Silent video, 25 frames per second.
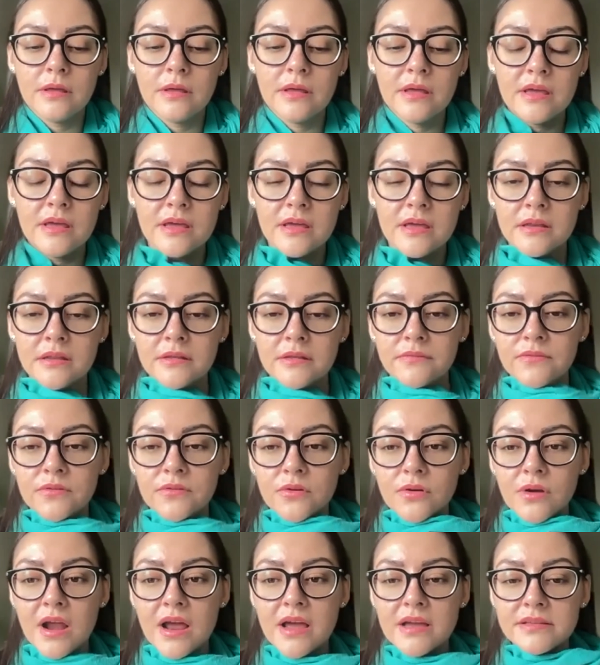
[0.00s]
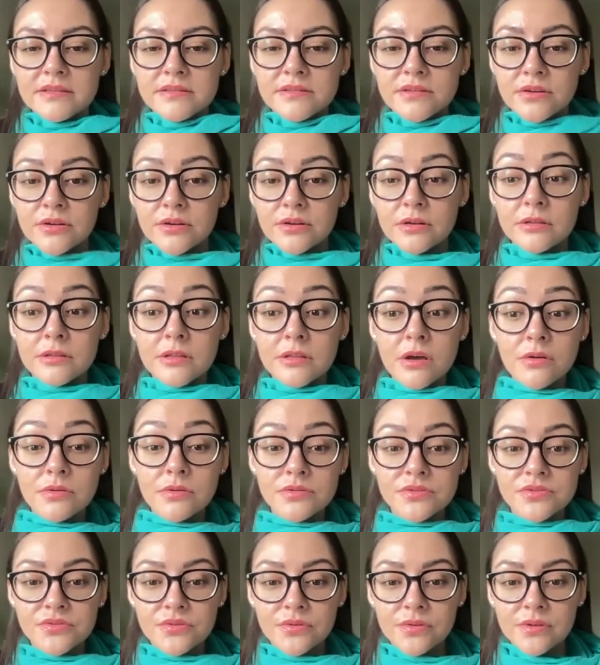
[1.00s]
And if your eyes are
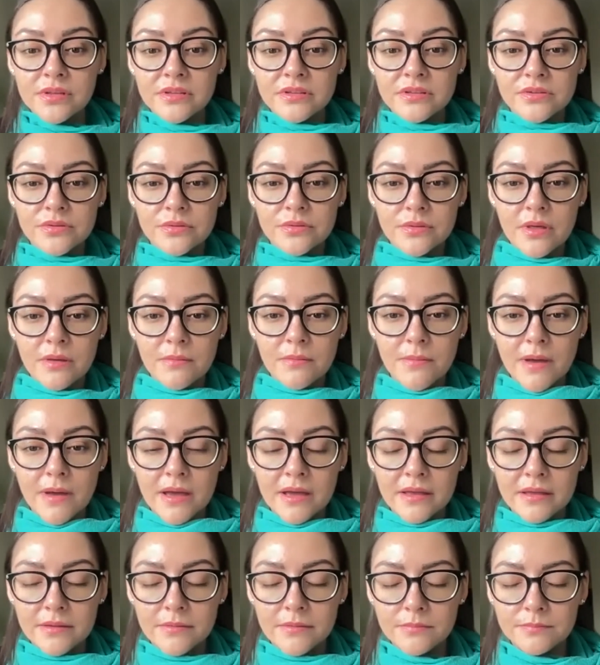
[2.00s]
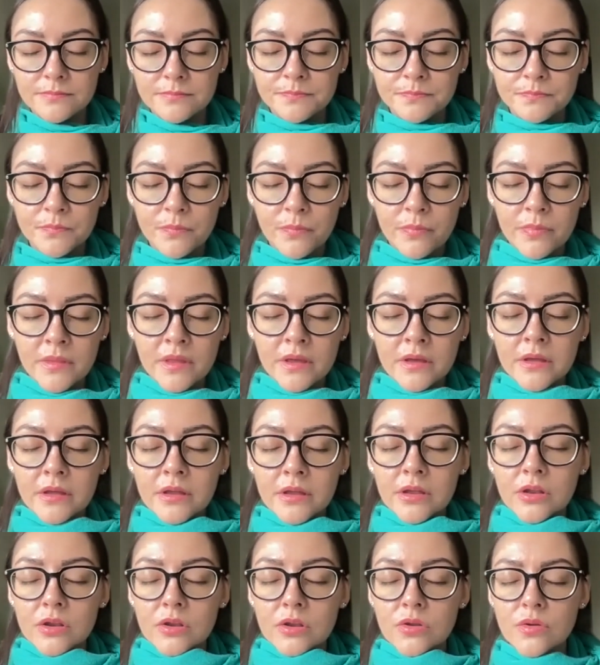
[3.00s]
closed, you can do that by
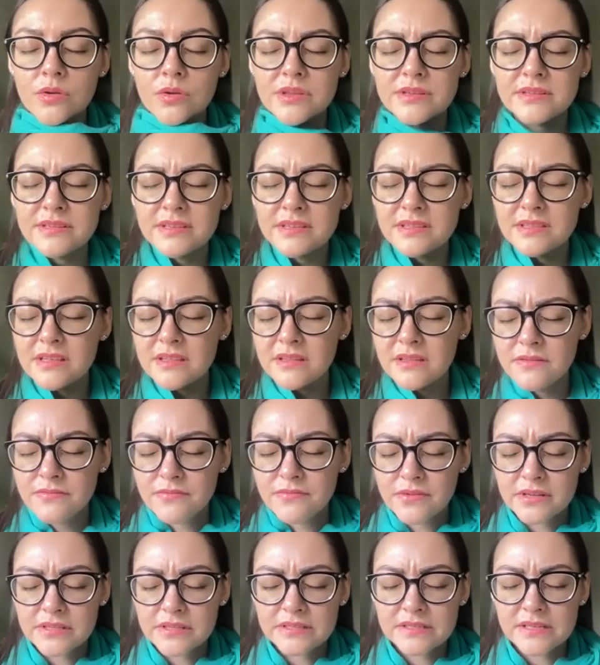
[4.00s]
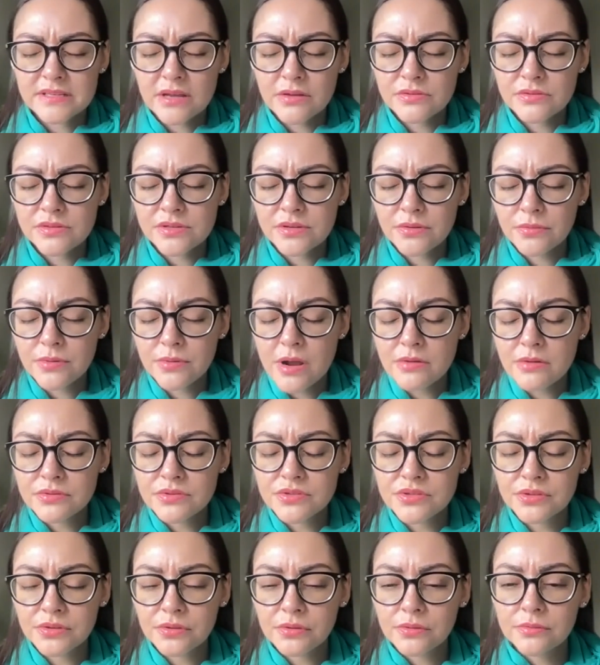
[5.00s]
noticing the different sounds
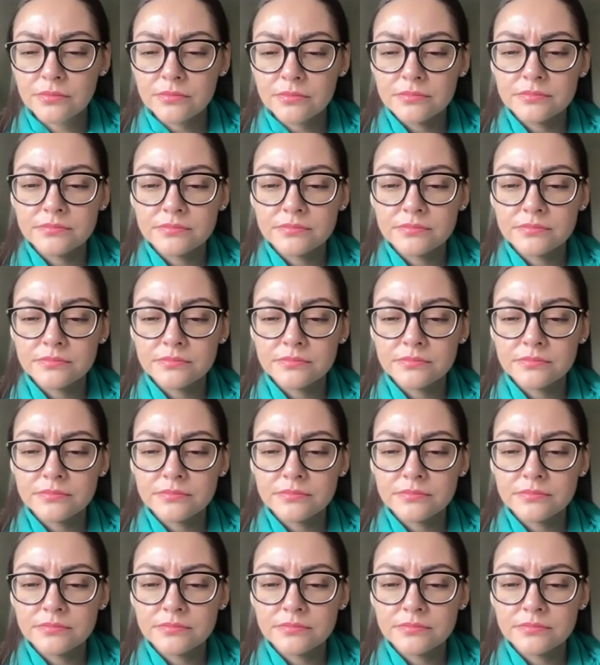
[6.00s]
around you.